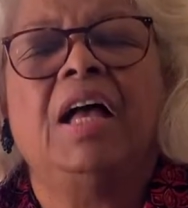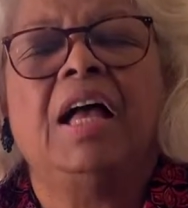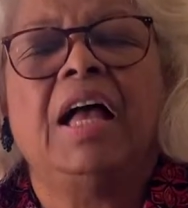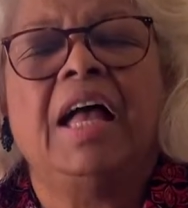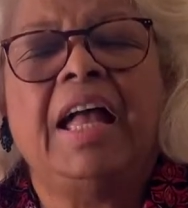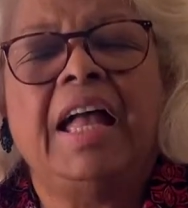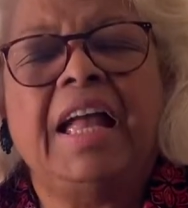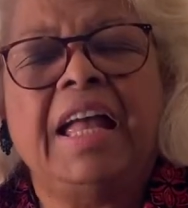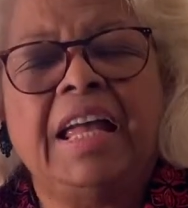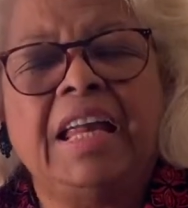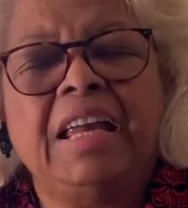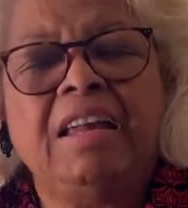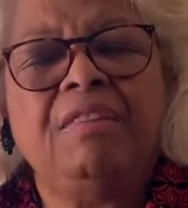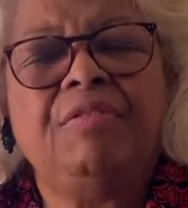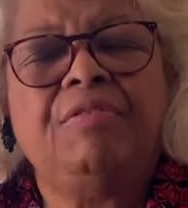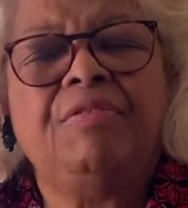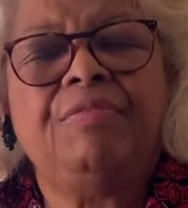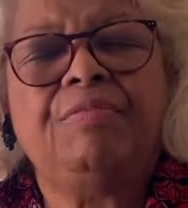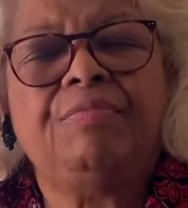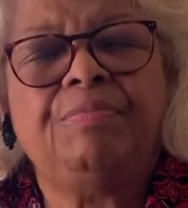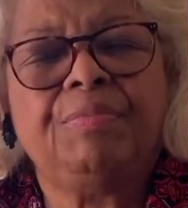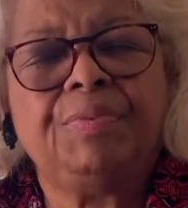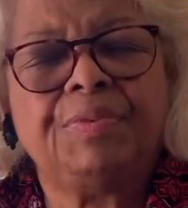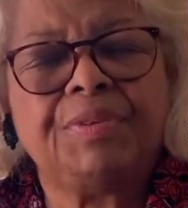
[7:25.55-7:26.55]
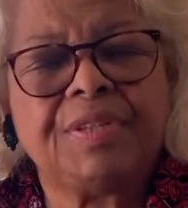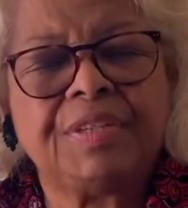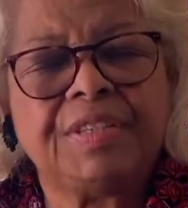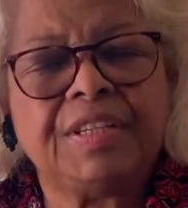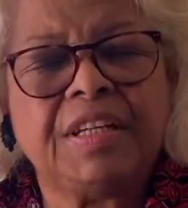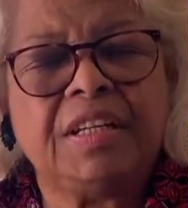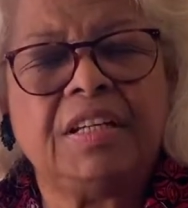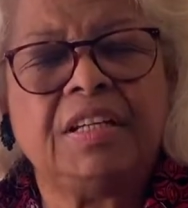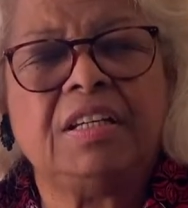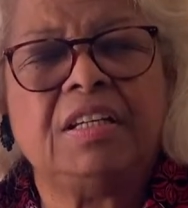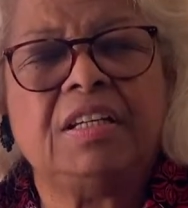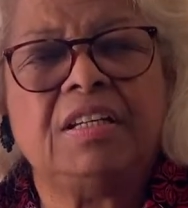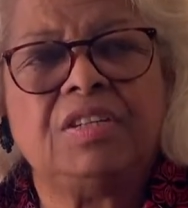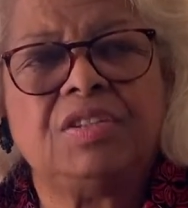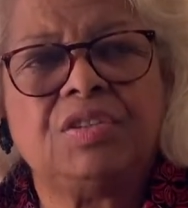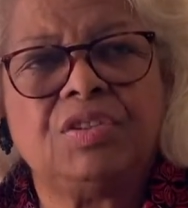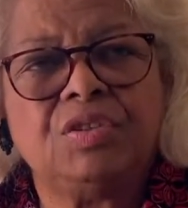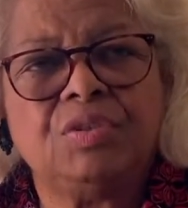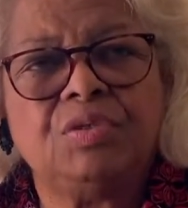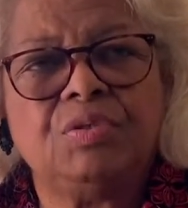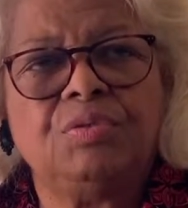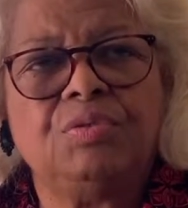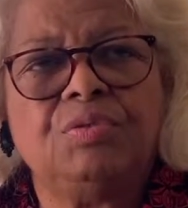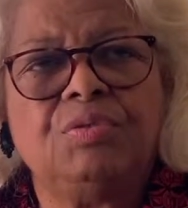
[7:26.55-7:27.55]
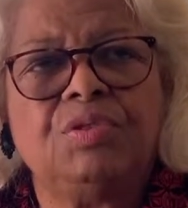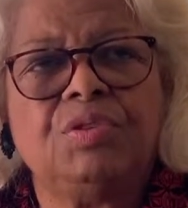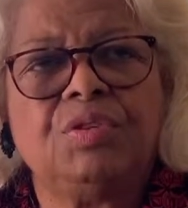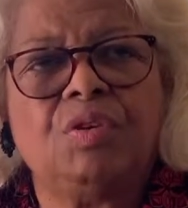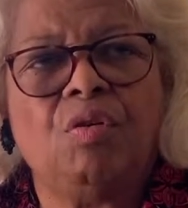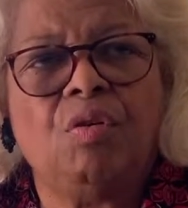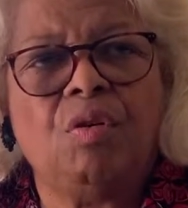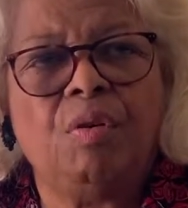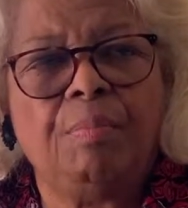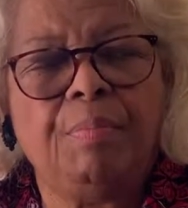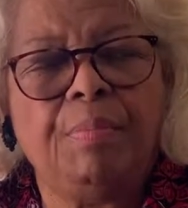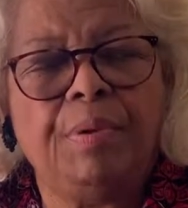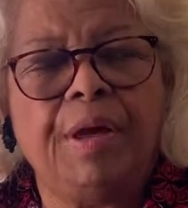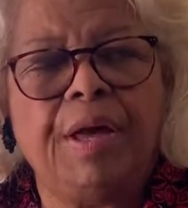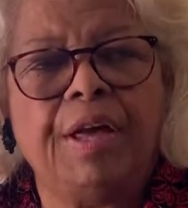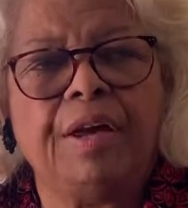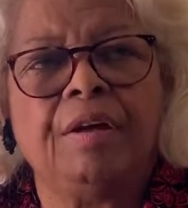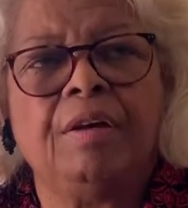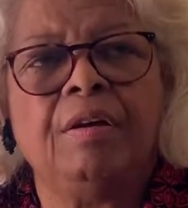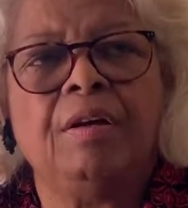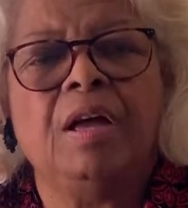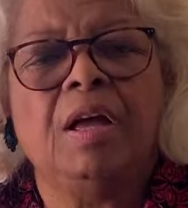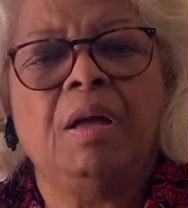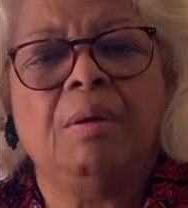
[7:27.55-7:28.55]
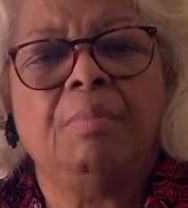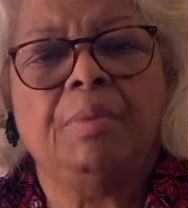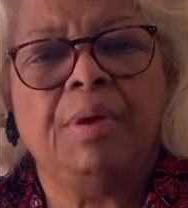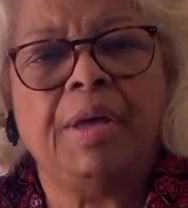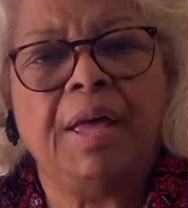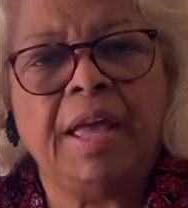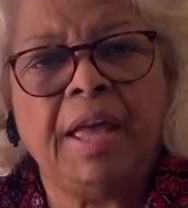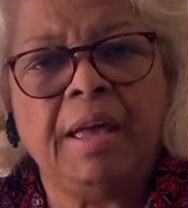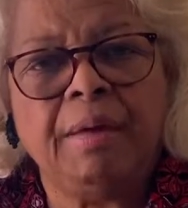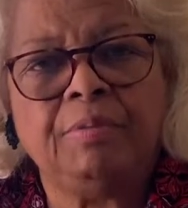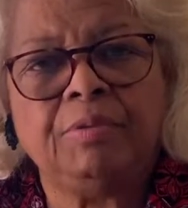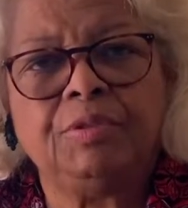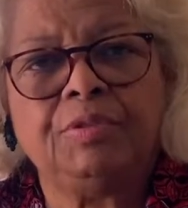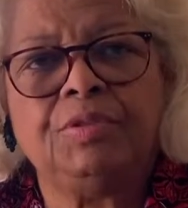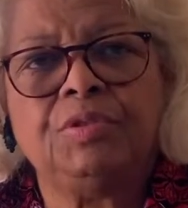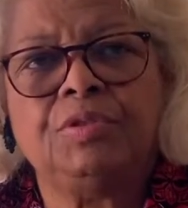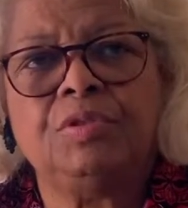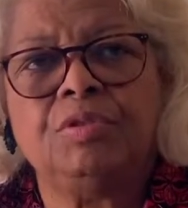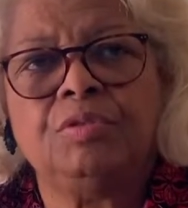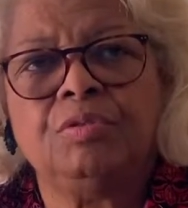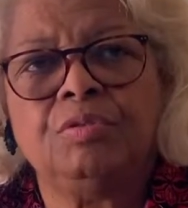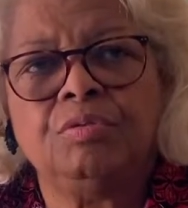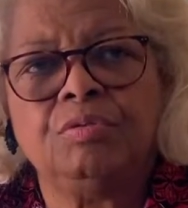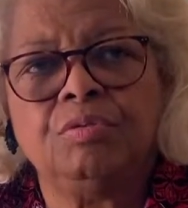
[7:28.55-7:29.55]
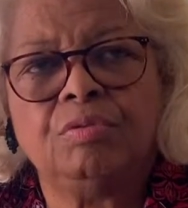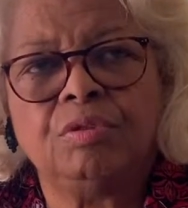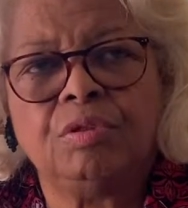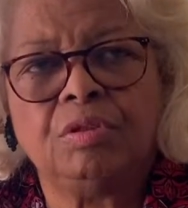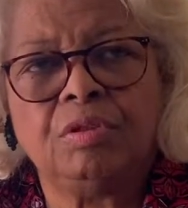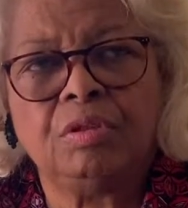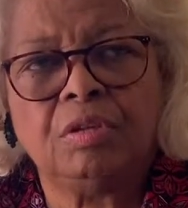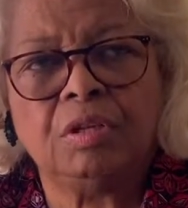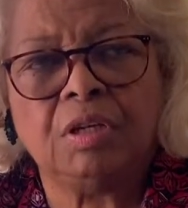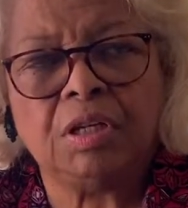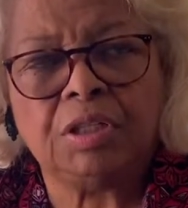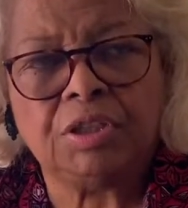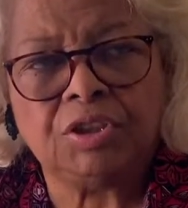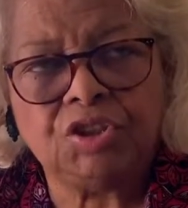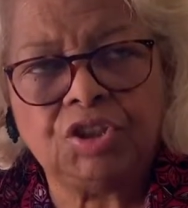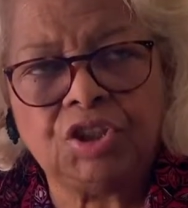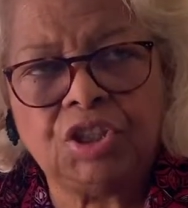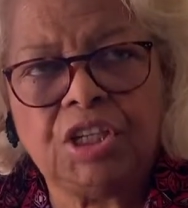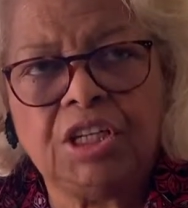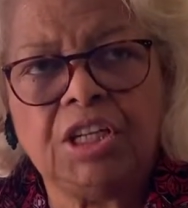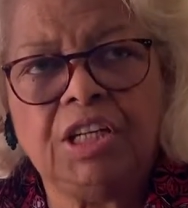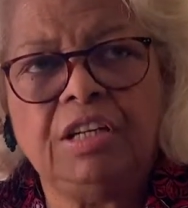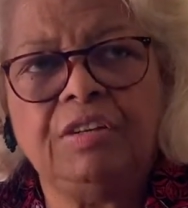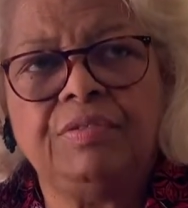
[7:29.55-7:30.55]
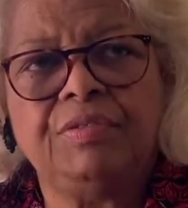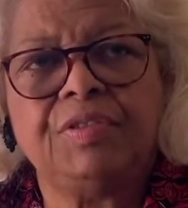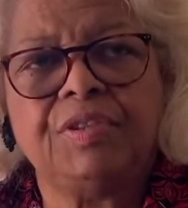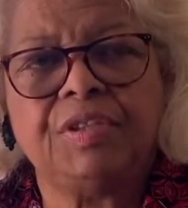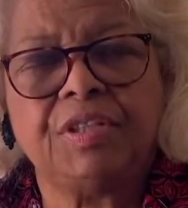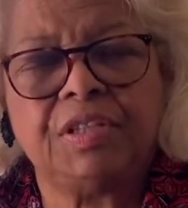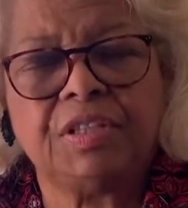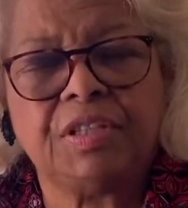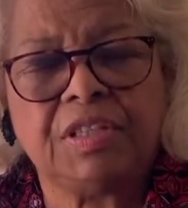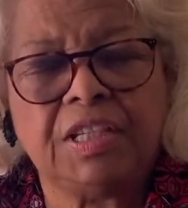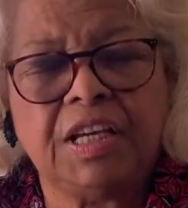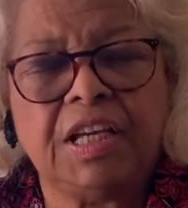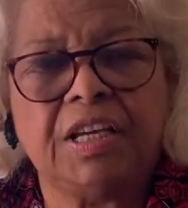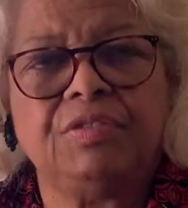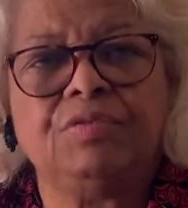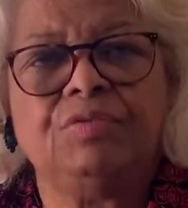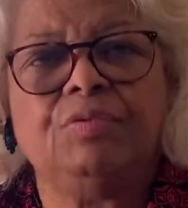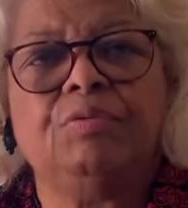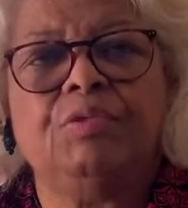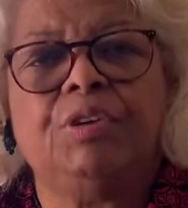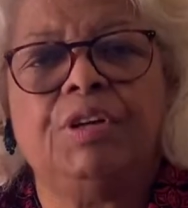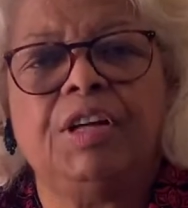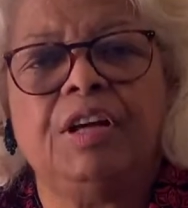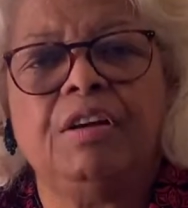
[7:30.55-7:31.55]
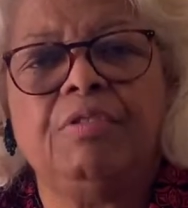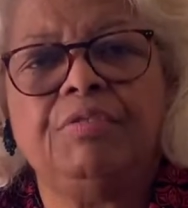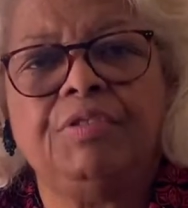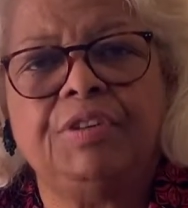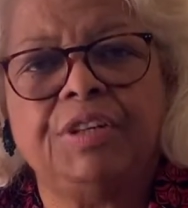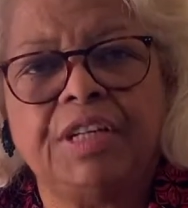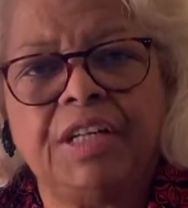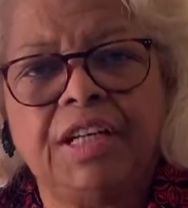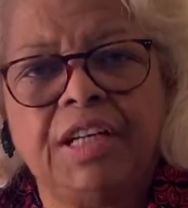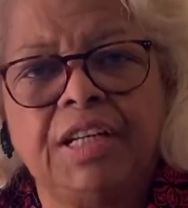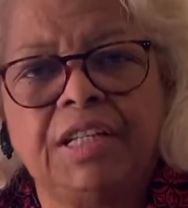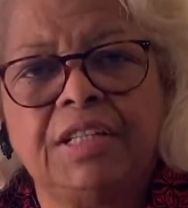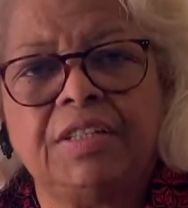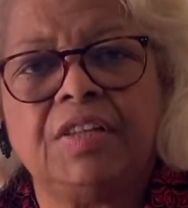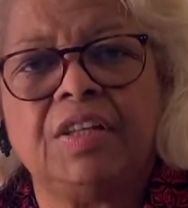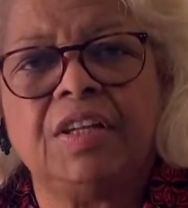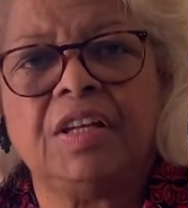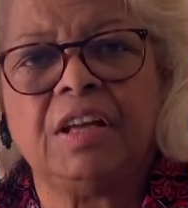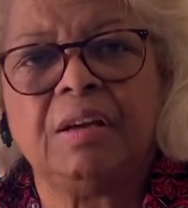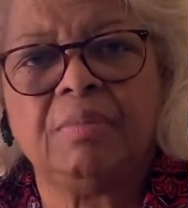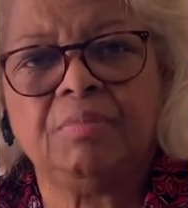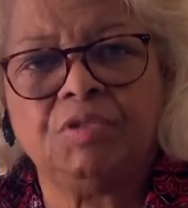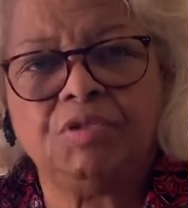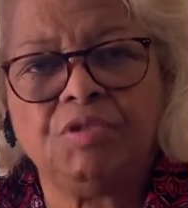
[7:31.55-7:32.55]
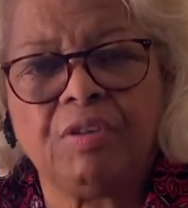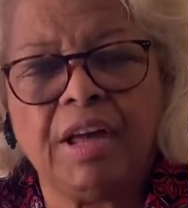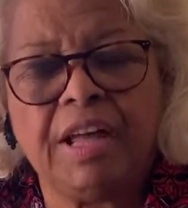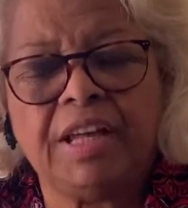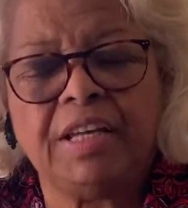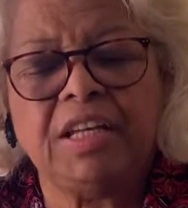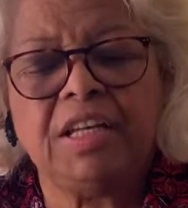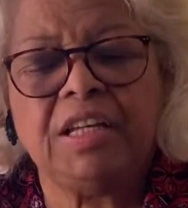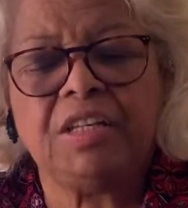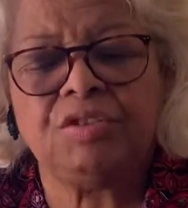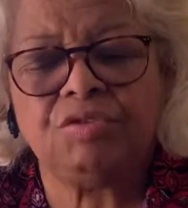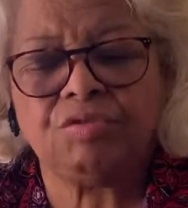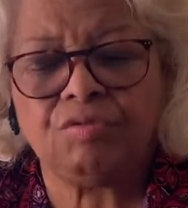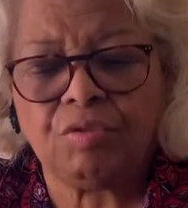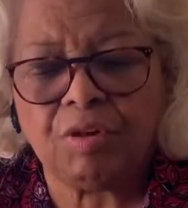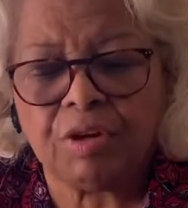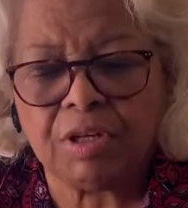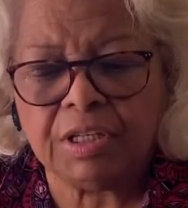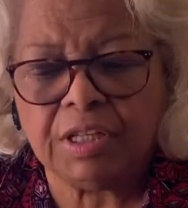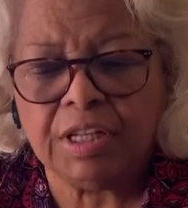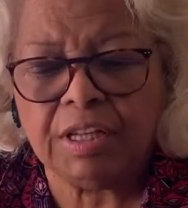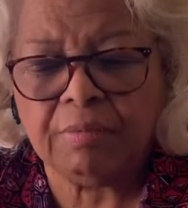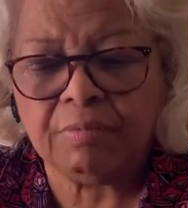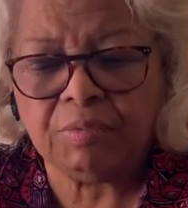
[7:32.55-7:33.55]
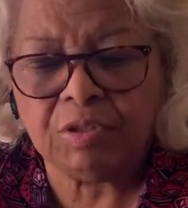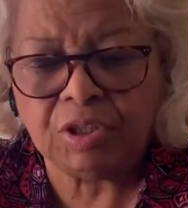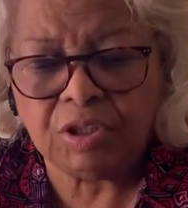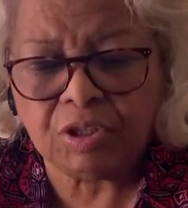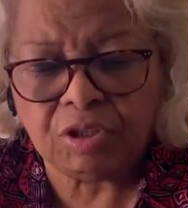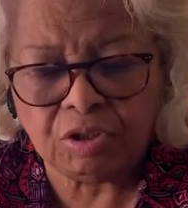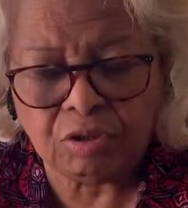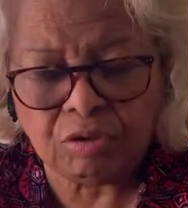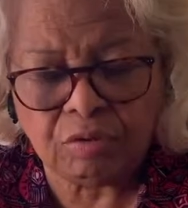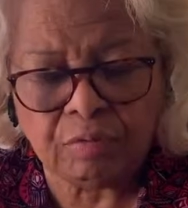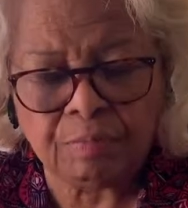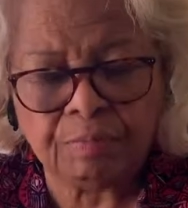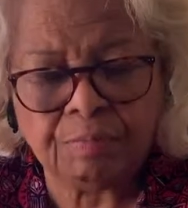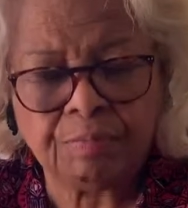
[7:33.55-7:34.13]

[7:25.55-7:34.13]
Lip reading: 80% of the students or better be able to achieve success, whatever it is that I'm trying to instruct them to do.